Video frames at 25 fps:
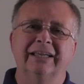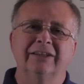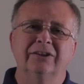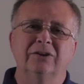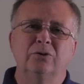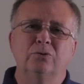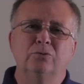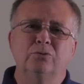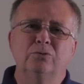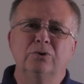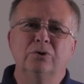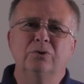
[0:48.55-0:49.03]

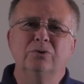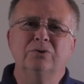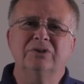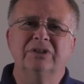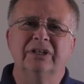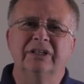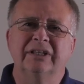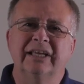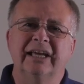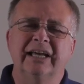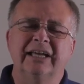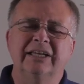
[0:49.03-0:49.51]
The rules
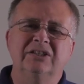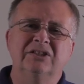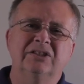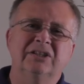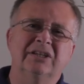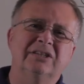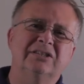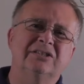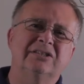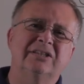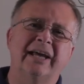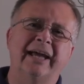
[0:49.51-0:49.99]
are there
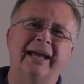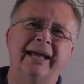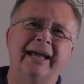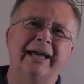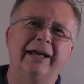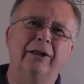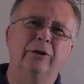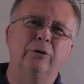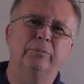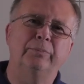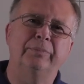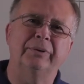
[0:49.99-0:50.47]
just to
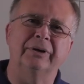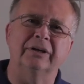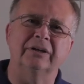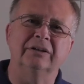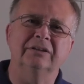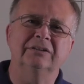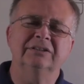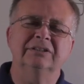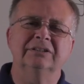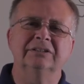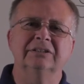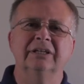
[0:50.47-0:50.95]
help
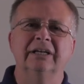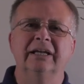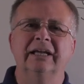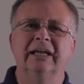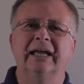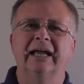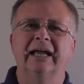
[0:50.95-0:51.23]
us